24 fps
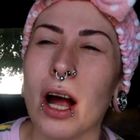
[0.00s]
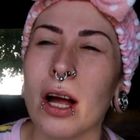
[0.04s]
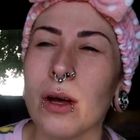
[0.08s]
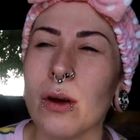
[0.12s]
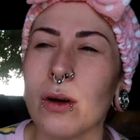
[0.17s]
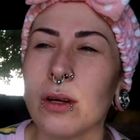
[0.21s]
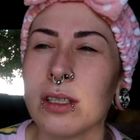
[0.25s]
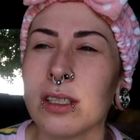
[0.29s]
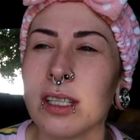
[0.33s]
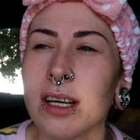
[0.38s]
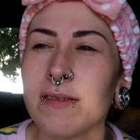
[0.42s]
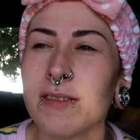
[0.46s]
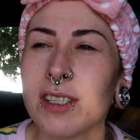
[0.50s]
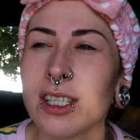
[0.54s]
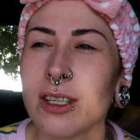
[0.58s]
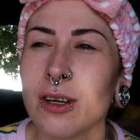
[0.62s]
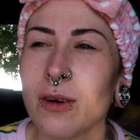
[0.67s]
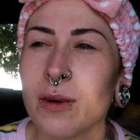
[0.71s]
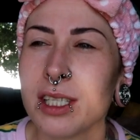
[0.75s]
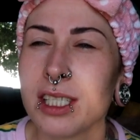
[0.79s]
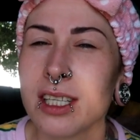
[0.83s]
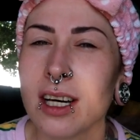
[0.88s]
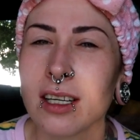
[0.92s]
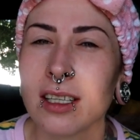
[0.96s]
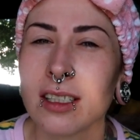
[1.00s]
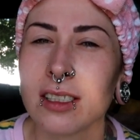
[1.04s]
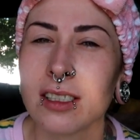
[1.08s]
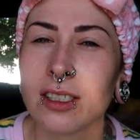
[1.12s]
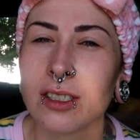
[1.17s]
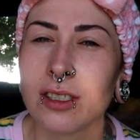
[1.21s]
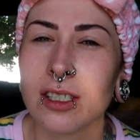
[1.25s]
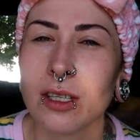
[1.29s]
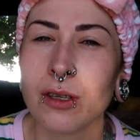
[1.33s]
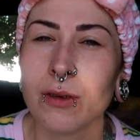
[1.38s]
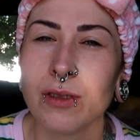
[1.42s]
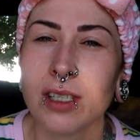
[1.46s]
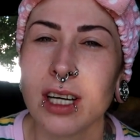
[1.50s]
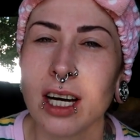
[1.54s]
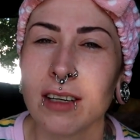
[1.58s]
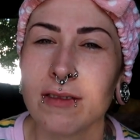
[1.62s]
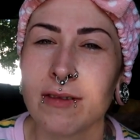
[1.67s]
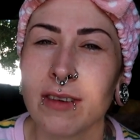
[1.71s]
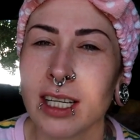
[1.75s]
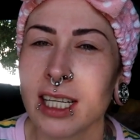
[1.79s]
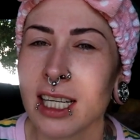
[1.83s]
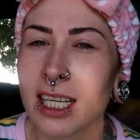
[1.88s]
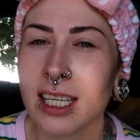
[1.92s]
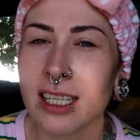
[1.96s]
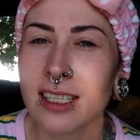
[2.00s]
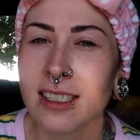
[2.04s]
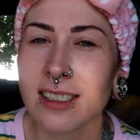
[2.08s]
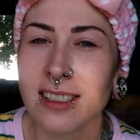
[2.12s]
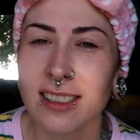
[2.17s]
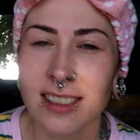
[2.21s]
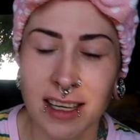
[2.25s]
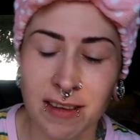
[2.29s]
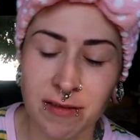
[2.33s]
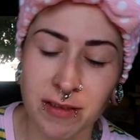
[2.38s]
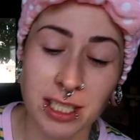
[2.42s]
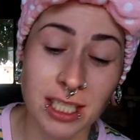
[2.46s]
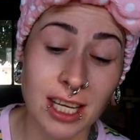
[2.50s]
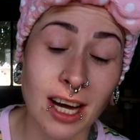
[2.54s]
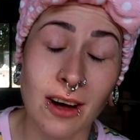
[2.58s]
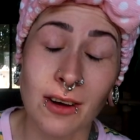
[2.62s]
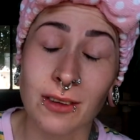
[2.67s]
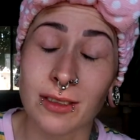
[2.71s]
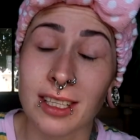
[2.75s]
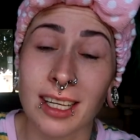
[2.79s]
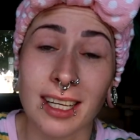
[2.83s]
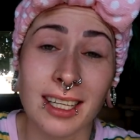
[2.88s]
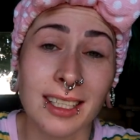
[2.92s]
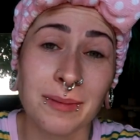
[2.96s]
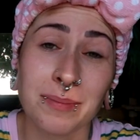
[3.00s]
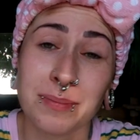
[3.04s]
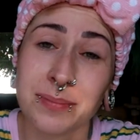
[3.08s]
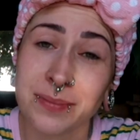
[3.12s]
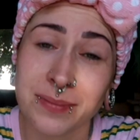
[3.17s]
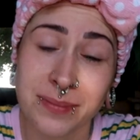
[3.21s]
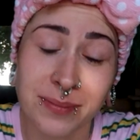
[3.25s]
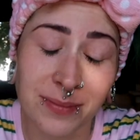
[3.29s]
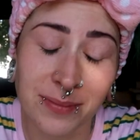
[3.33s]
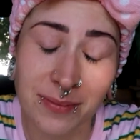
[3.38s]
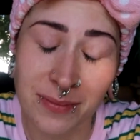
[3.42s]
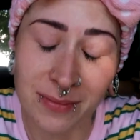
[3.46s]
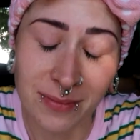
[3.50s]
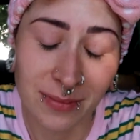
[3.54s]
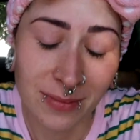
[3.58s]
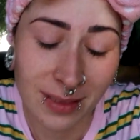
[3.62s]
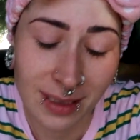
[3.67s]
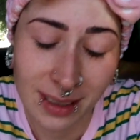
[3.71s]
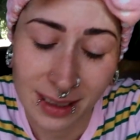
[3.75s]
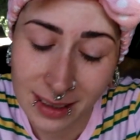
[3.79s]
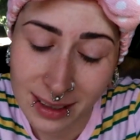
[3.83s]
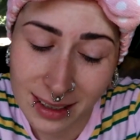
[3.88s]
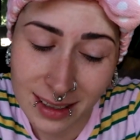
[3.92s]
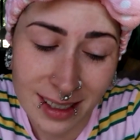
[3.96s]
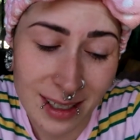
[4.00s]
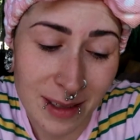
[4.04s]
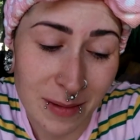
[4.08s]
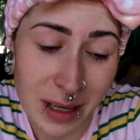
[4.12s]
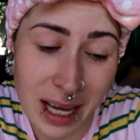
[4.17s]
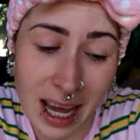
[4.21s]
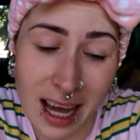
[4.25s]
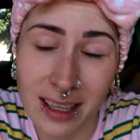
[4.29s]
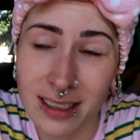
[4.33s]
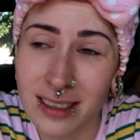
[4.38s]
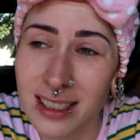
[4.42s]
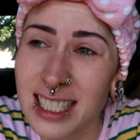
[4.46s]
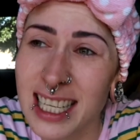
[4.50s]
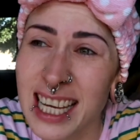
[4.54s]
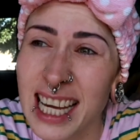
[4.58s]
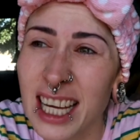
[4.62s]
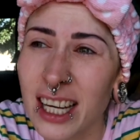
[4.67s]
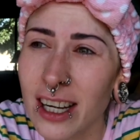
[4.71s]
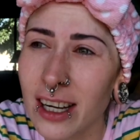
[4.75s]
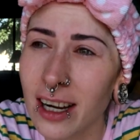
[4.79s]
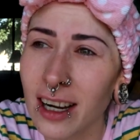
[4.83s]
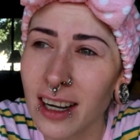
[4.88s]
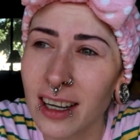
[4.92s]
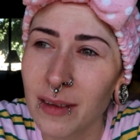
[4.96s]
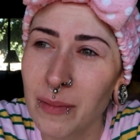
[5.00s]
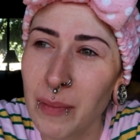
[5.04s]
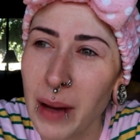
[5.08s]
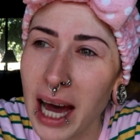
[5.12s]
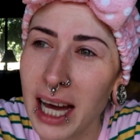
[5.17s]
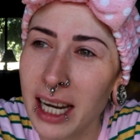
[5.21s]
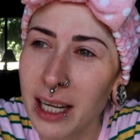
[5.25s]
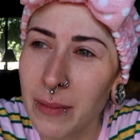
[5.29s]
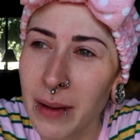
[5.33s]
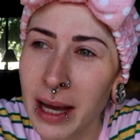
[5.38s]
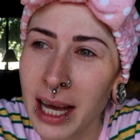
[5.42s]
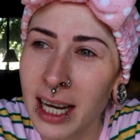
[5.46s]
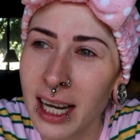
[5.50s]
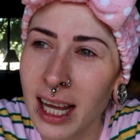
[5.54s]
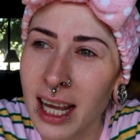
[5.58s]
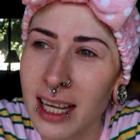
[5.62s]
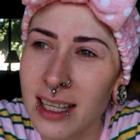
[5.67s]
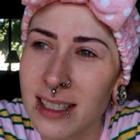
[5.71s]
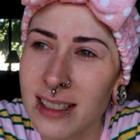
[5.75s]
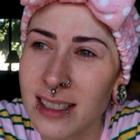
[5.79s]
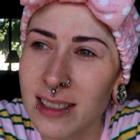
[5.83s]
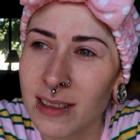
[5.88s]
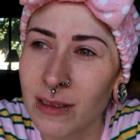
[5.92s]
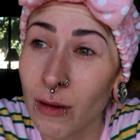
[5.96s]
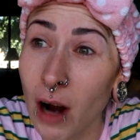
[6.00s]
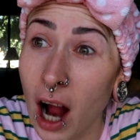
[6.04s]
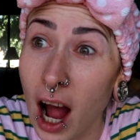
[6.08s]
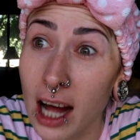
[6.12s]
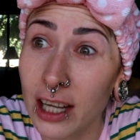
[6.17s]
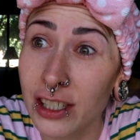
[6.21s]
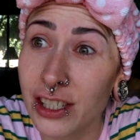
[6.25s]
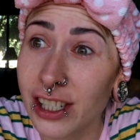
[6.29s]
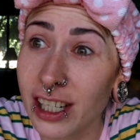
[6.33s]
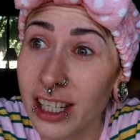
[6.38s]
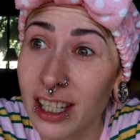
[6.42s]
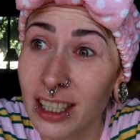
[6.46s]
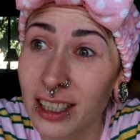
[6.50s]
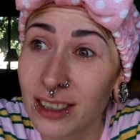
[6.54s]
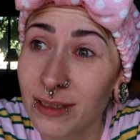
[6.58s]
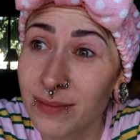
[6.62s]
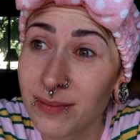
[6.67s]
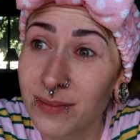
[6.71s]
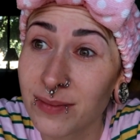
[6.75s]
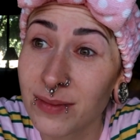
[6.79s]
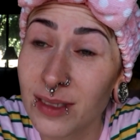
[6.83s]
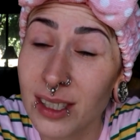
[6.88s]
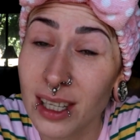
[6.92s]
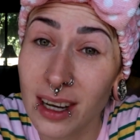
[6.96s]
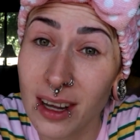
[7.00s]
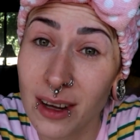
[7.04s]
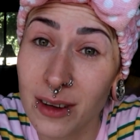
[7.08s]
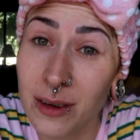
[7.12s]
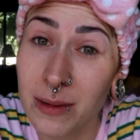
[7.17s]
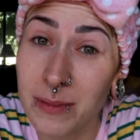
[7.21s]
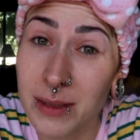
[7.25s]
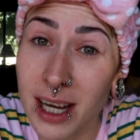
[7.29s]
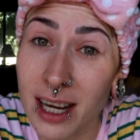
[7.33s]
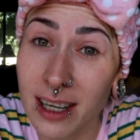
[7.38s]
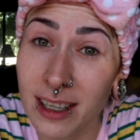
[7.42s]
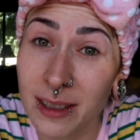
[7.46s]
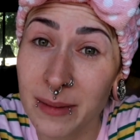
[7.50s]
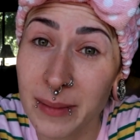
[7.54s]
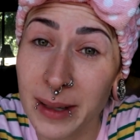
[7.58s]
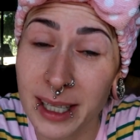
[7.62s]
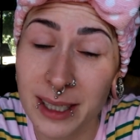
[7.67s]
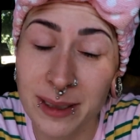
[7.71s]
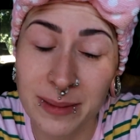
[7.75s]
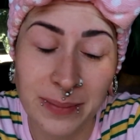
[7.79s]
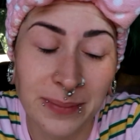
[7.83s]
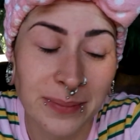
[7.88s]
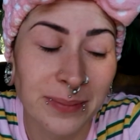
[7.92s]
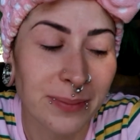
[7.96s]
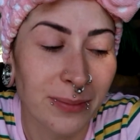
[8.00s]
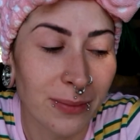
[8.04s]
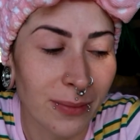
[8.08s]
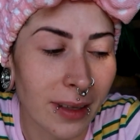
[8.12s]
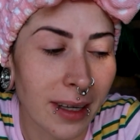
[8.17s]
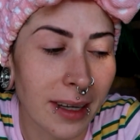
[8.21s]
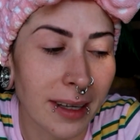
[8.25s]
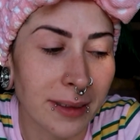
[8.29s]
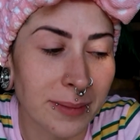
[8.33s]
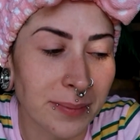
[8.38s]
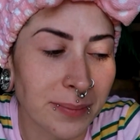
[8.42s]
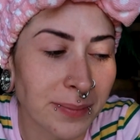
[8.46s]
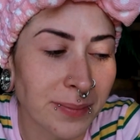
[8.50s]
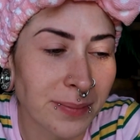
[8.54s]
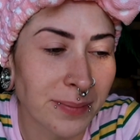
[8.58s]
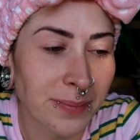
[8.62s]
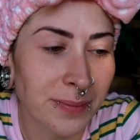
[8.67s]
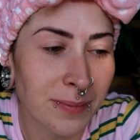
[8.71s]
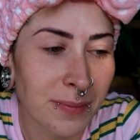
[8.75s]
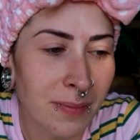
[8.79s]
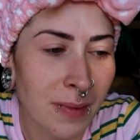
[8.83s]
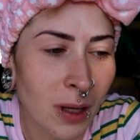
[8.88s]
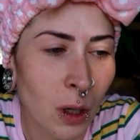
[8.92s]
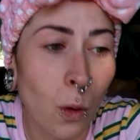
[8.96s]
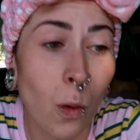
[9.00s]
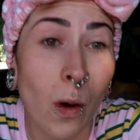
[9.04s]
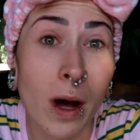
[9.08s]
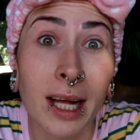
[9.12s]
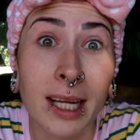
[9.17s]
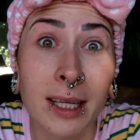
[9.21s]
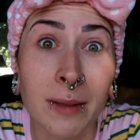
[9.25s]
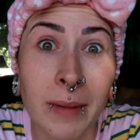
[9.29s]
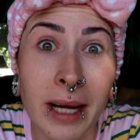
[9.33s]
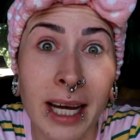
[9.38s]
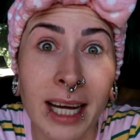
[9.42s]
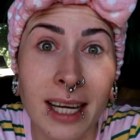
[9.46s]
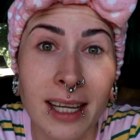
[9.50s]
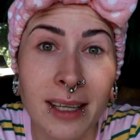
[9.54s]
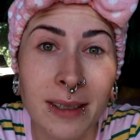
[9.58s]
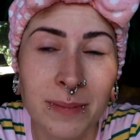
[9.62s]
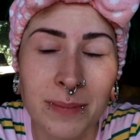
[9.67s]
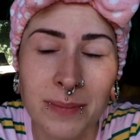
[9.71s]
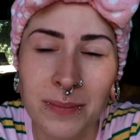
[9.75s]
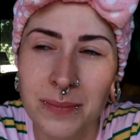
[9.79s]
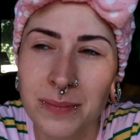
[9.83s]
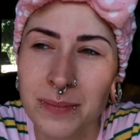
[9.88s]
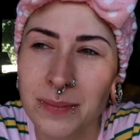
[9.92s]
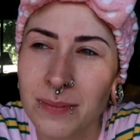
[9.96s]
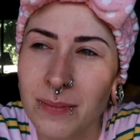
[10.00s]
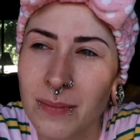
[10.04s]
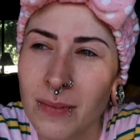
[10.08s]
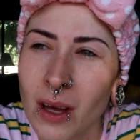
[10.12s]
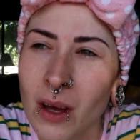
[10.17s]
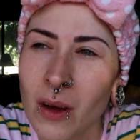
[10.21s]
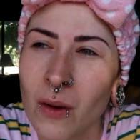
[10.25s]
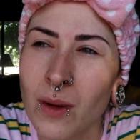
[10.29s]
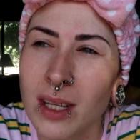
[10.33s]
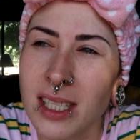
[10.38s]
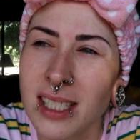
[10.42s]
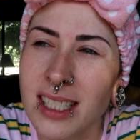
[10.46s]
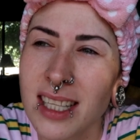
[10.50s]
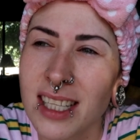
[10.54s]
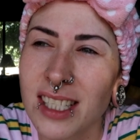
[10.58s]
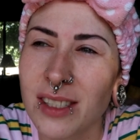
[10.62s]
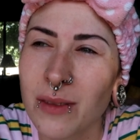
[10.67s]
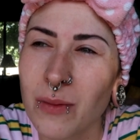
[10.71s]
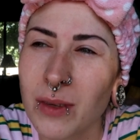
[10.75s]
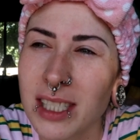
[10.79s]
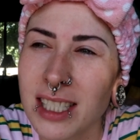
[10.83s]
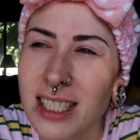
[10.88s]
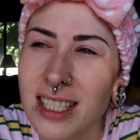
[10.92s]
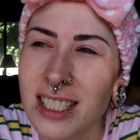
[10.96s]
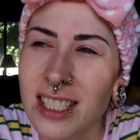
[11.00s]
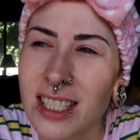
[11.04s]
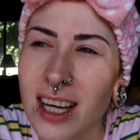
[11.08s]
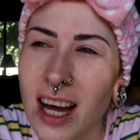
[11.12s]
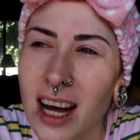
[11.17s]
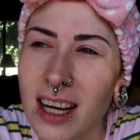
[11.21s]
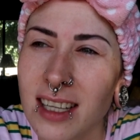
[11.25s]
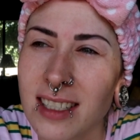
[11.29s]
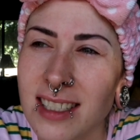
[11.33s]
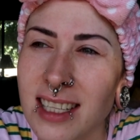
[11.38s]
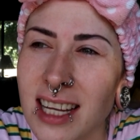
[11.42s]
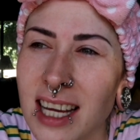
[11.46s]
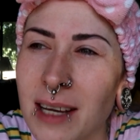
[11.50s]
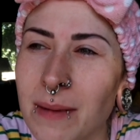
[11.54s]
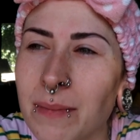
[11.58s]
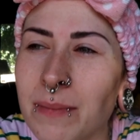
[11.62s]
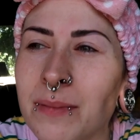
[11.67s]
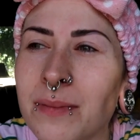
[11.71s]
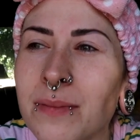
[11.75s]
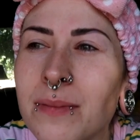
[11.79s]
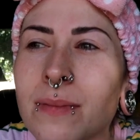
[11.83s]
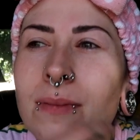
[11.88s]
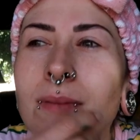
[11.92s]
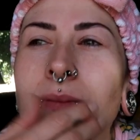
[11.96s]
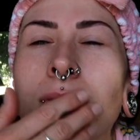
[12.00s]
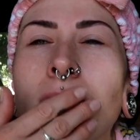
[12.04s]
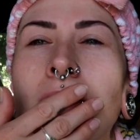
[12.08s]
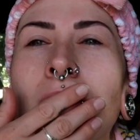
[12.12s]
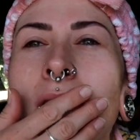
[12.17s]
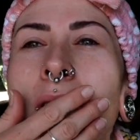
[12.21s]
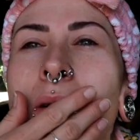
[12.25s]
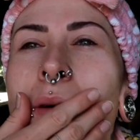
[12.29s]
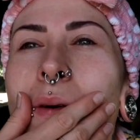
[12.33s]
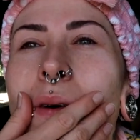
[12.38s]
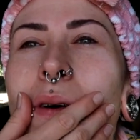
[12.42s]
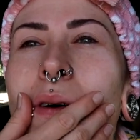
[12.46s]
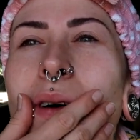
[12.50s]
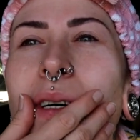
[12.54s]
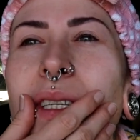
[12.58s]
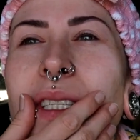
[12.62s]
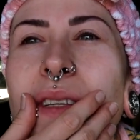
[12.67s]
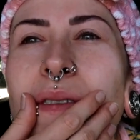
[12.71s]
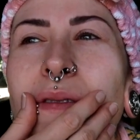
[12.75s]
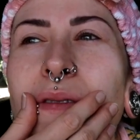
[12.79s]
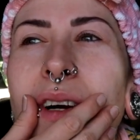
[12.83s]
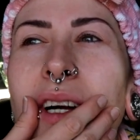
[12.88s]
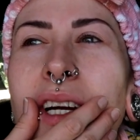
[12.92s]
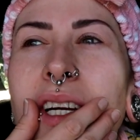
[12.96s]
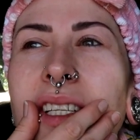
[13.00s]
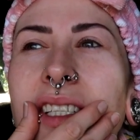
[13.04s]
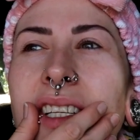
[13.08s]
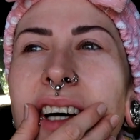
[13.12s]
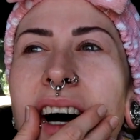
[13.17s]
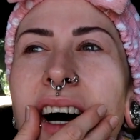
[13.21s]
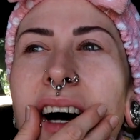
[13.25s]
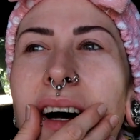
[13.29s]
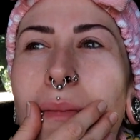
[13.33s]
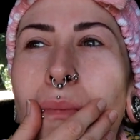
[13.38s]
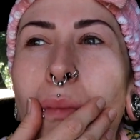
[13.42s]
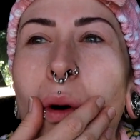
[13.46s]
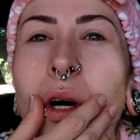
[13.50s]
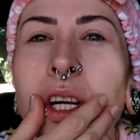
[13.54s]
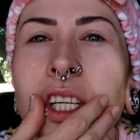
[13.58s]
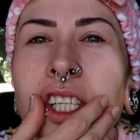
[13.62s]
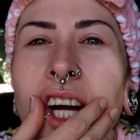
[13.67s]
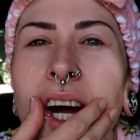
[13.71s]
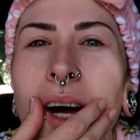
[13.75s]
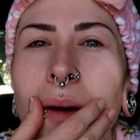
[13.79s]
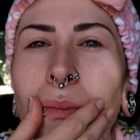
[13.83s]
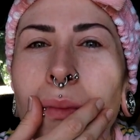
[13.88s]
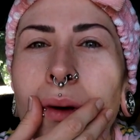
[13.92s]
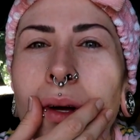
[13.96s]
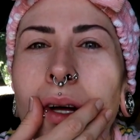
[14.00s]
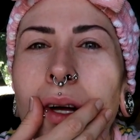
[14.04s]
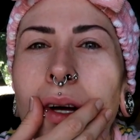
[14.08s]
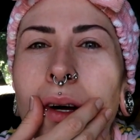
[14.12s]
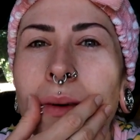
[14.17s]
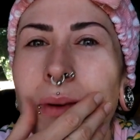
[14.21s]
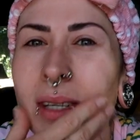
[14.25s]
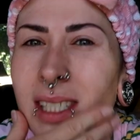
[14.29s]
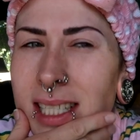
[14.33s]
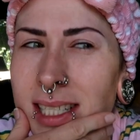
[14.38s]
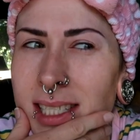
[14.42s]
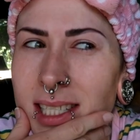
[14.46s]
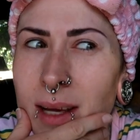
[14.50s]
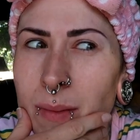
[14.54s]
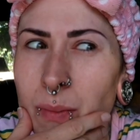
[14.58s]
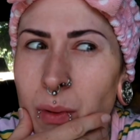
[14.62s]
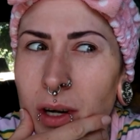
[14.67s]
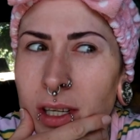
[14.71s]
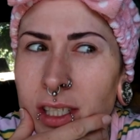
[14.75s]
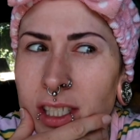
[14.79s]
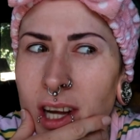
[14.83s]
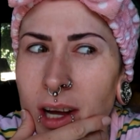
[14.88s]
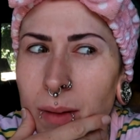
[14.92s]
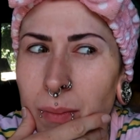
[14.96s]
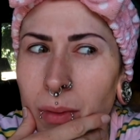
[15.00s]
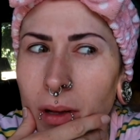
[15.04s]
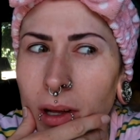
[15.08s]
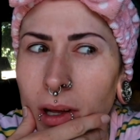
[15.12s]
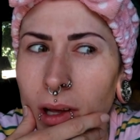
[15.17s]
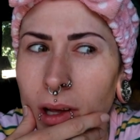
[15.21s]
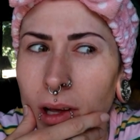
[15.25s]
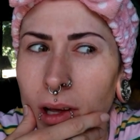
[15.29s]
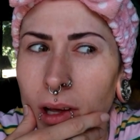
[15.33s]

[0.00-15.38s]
are, you old enough to know what Doug, who Doug Funnie is? If you don't, then yeah. Skeeter, Patty Mayonnaise, Roger. Do you know who I'm talking about? Yeah. Quailman. What's the what's the dog's name? What was the freaking dog? Porkchop? Was his name Porkchop?